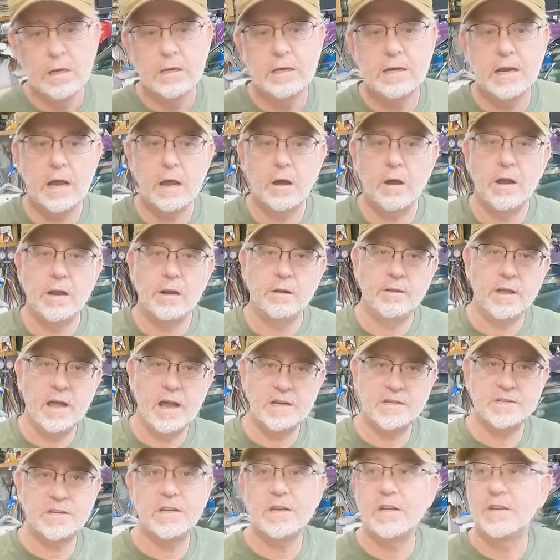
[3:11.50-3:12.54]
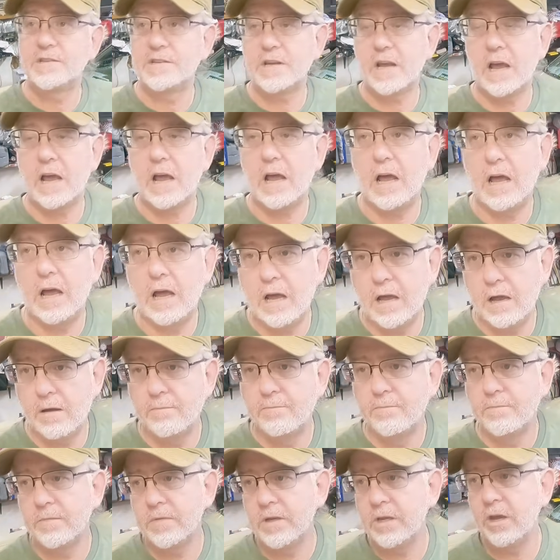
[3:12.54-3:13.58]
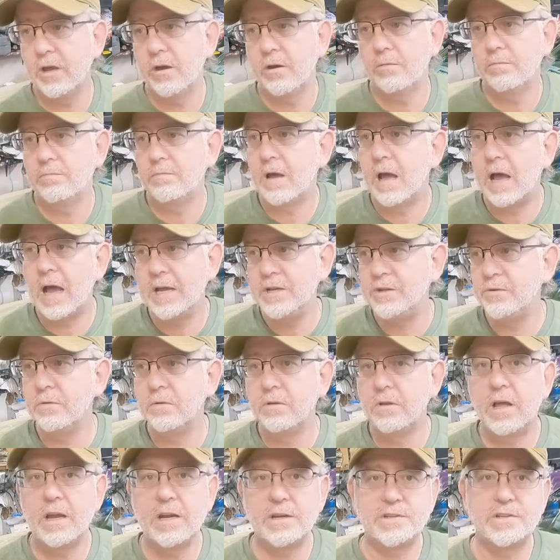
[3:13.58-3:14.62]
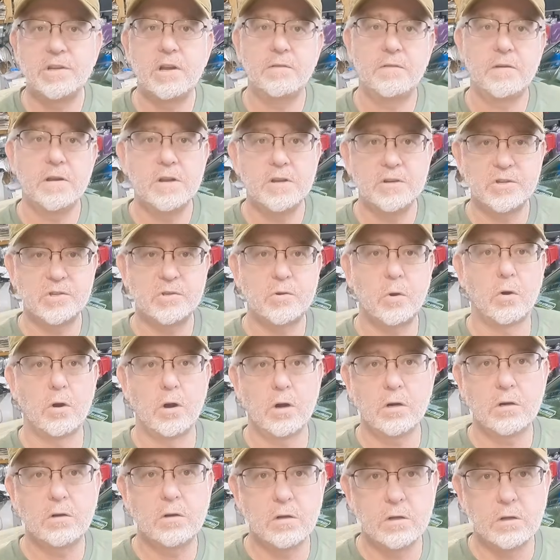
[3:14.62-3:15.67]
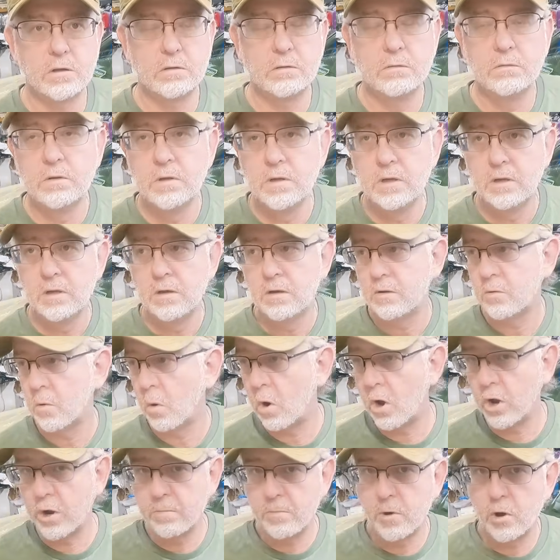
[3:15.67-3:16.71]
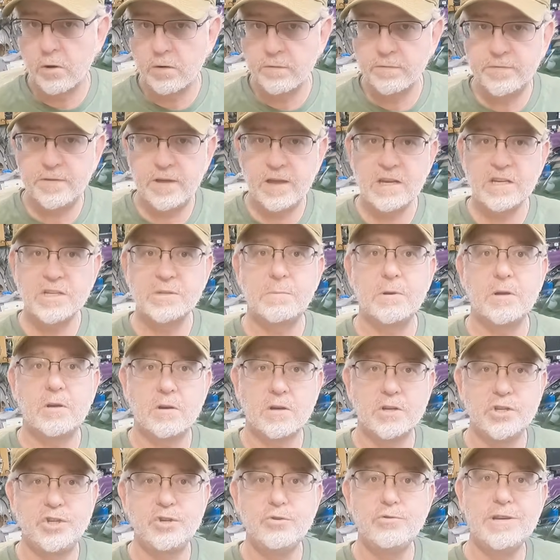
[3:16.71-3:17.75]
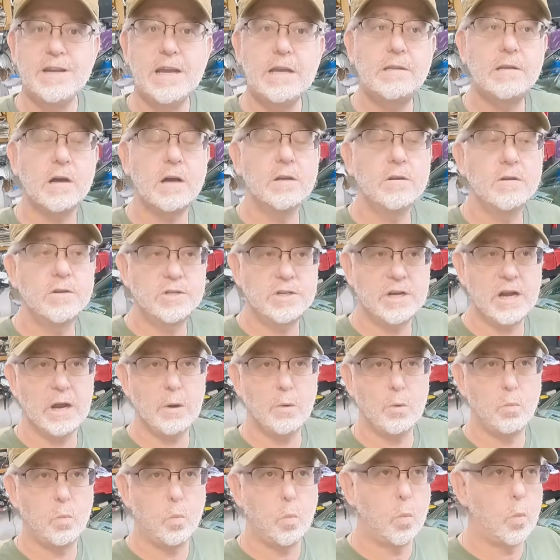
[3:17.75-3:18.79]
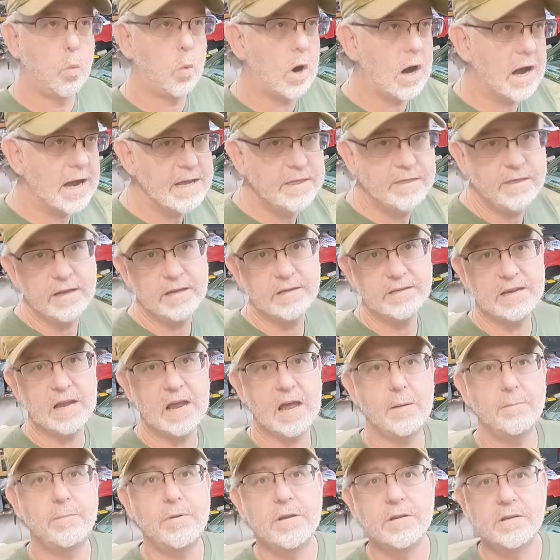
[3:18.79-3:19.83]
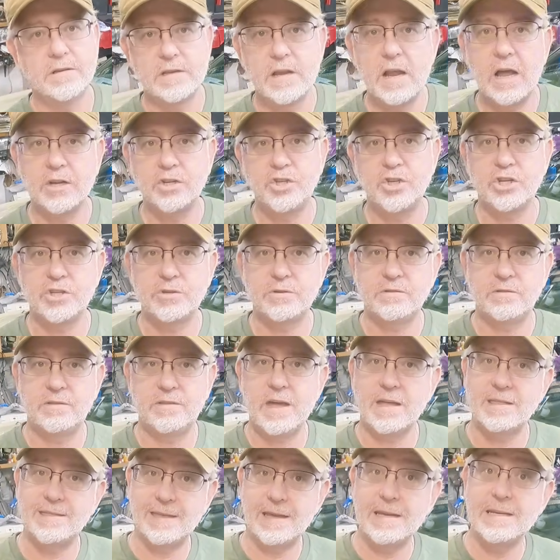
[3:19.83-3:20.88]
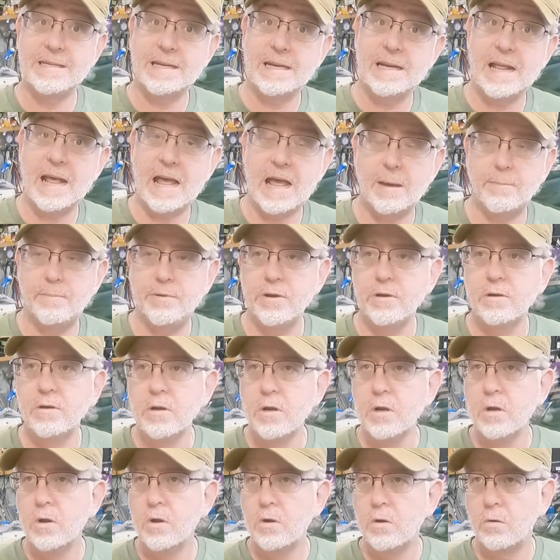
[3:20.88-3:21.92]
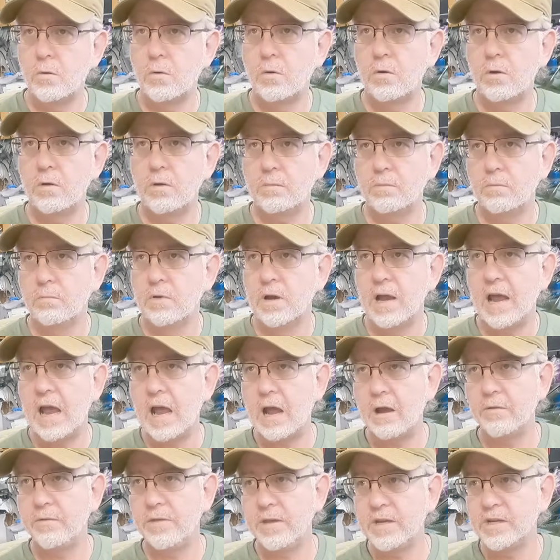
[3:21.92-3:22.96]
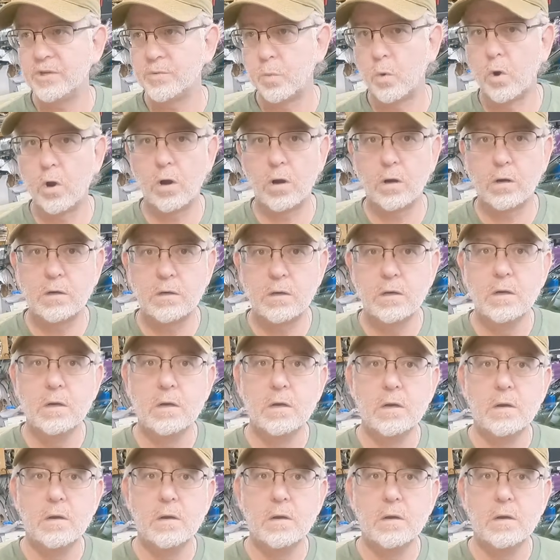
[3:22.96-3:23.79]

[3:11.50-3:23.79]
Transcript: Now, and the last thing is, I do a lot of stuff on historical automotive things, because you need to understand why things happen, not just that they did happen or how things work,